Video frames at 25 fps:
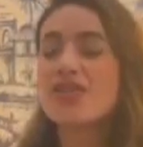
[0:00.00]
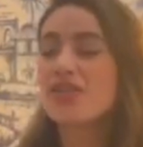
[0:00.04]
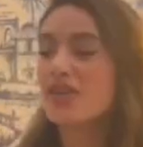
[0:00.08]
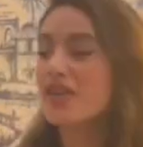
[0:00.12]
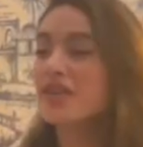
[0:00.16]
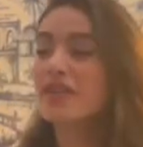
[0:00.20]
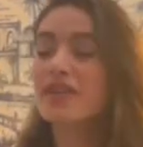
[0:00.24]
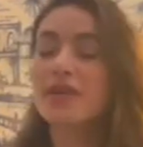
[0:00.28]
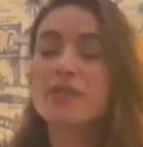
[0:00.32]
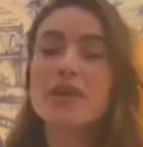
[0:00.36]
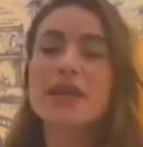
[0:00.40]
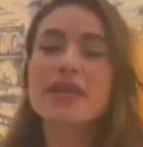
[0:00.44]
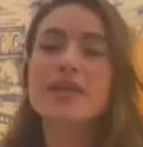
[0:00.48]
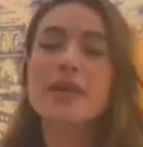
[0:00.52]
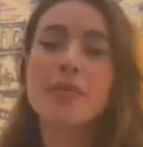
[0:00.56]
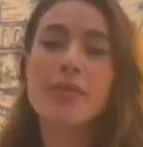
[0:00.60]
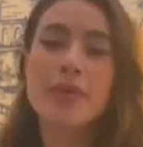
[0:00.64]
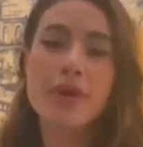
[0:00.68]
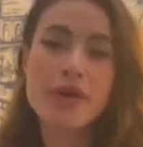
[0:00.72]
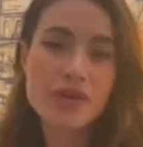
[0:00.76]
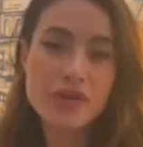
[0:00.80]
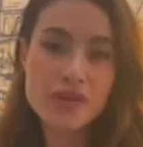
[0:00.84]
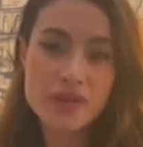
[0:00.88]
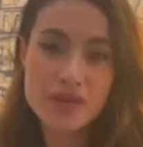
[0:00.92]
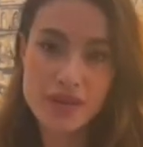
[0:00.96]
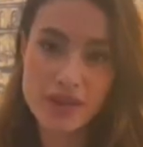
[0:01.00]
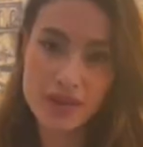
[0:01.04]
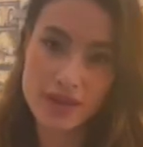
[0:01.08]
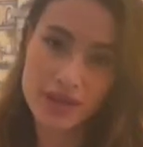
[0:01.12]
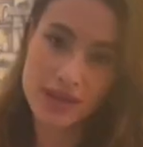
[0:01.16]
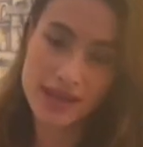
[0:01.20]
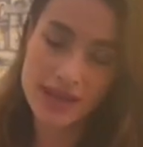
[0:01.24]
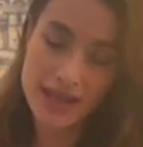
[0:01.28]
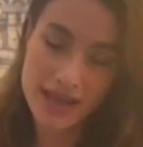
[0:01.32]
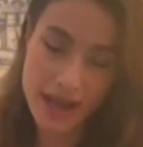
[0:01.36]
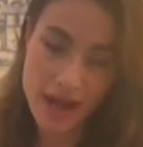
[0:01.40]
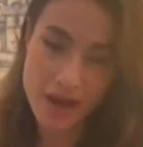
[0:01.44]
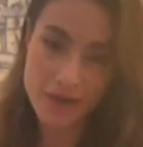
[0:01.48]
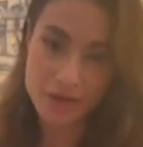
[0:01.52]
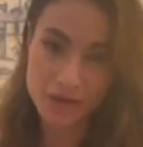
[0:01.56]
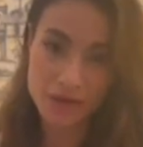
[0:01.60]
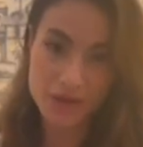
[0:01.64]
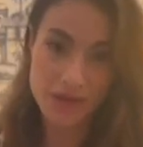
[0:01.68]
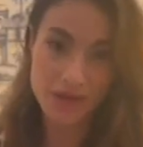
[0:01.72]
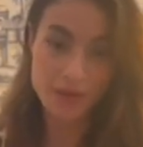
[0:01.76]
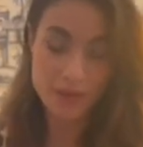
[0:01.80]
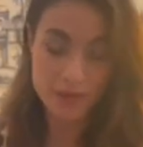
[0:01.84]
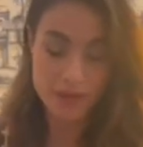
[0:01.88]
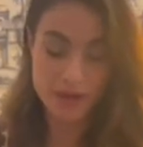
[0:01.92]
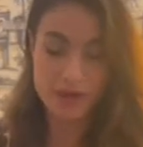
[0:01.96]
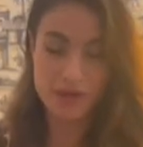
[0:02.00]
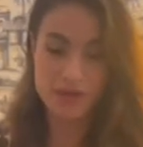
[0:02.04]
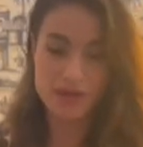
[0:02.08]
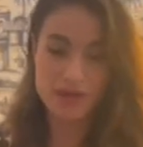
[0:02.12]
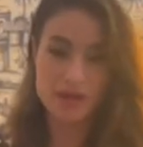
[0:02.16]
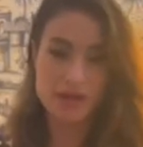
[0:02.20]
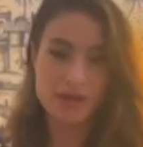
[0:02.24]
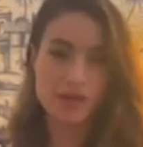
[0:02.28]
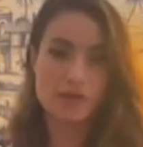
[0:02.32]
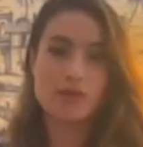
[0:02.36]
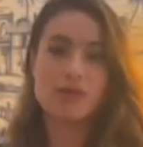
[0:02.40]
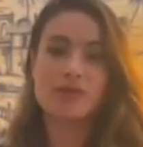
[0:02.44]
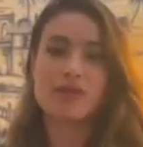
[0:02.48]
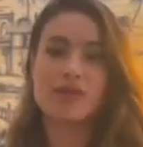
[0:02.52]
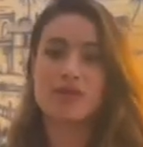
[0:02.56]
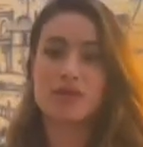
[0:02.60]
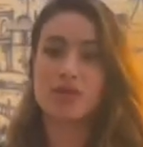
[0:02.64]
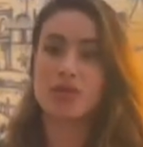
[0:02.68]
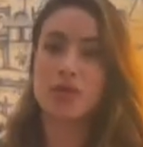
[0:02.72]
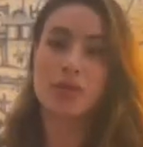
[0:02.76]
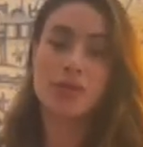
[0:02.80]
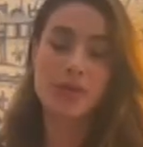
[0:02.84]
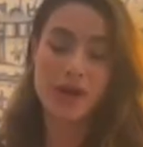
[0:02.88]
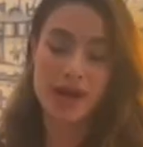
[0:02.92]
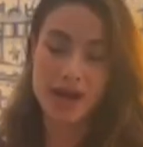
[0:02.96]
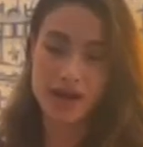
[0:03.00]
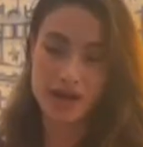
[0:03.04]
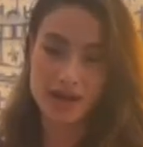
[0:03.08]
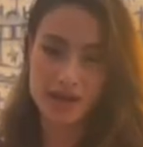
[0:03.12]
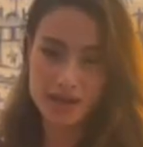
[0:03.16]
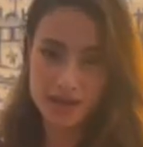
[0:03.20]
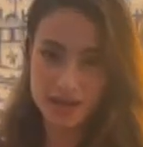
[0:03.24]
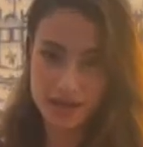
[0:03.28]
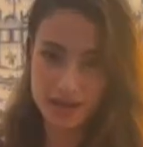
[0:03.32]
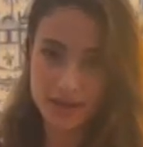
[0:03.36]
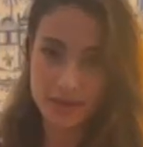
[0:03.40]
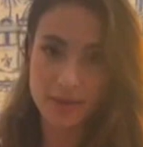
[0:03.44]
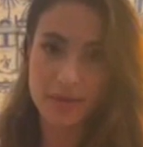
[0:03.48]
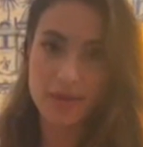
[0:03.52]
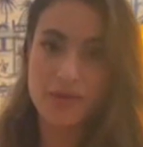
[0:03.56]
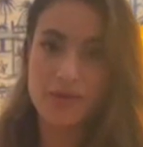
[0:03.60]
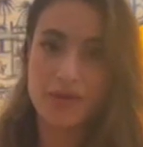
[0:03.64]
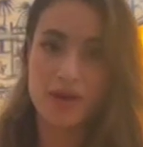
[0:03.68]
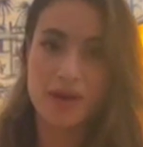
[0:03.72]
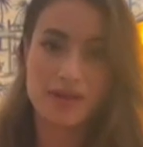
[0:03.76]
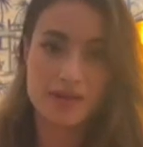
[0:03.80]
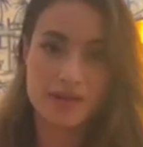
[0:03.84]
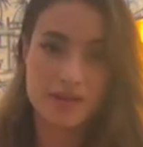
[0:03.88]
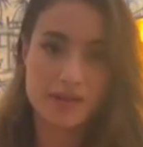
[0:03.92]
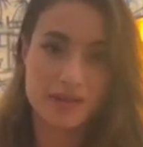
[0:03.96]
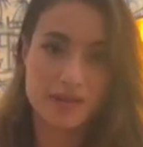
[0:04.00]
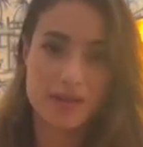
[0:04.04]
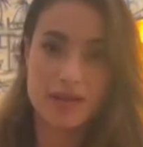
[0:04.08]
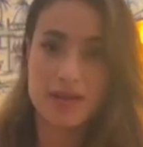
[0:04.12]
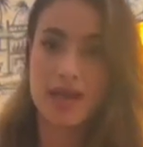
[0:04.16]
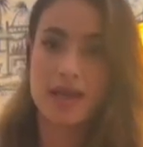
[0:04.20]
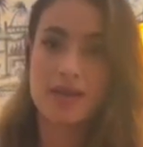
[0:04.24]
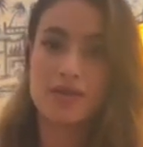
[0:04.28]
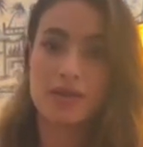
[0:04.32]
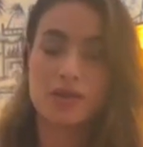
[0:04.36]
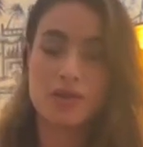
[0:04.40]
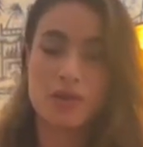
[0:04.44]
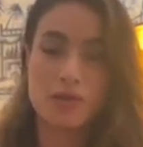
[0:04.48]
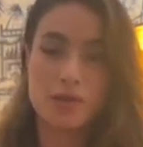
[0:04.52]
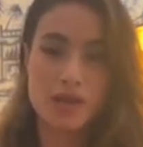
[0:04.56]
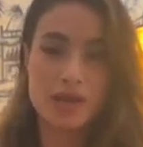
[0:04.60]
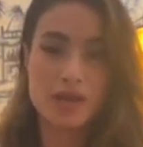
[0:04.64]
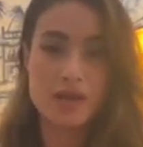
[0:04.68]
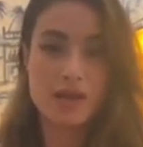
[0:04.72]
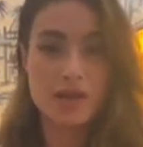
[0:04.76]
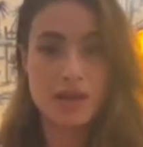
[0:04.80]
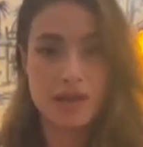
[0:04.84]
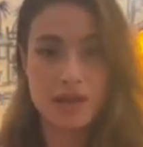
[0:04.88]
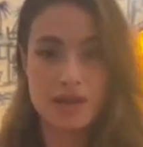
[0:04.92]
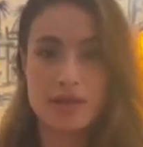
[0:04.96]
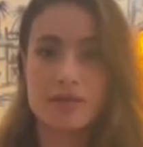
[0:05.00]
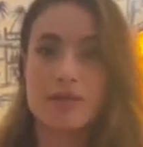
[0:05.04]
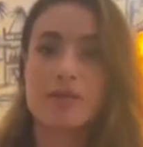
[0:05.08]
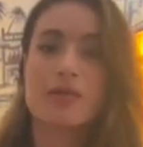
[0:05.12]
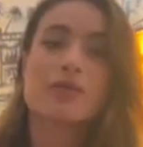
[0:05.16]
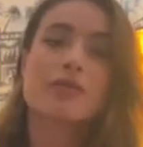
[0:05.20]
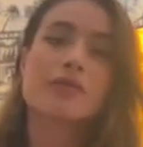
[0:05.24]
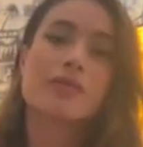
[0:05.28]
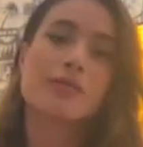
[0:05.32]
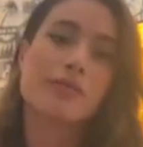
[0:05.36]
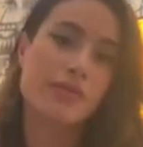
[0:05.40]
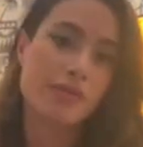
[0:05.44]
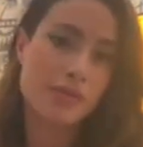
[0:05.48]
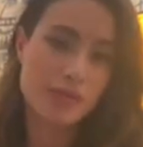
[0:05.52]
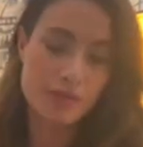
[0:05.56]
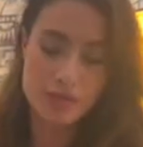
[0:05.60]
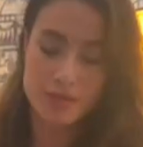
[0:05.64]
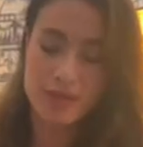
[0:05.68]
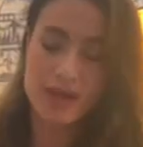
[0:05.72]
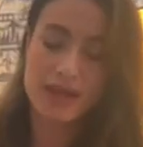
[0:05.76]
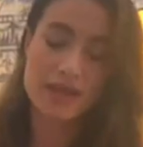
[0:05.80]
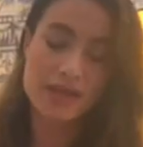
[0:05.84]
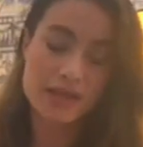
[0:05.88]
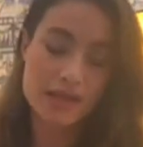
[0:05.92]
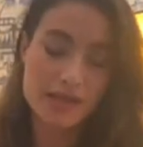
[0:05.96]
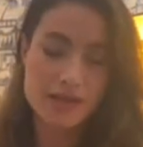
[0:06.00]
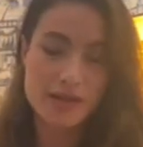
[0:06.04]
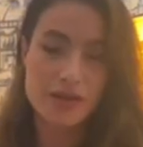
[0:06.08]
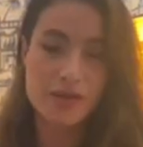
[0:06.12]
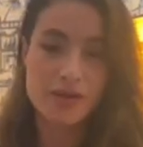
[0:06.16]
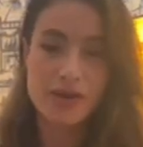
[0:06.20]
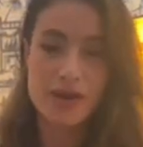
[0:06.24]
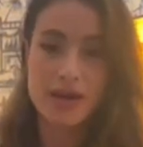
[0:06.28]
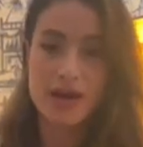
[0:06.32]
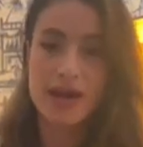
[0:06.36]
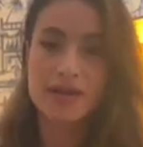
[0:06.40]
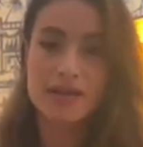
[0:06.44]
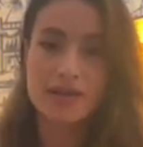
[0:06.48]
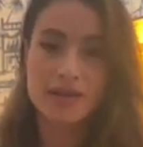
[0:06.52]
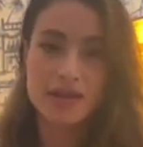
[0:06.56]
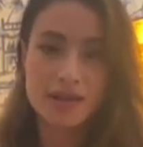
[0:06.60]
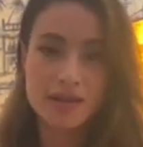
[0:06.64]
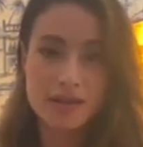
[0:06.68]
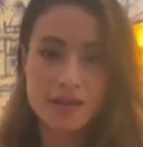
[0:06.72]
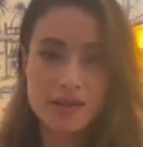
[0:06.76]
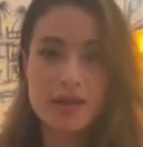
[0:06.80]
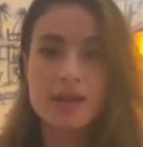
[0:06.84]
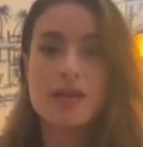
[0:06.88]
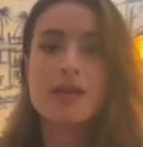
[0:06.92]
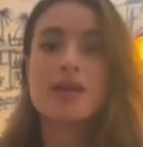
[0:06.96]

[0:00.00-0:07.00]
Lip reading: just made a post the day after because it was a surprise that my friends gave to me, and my sister organized it,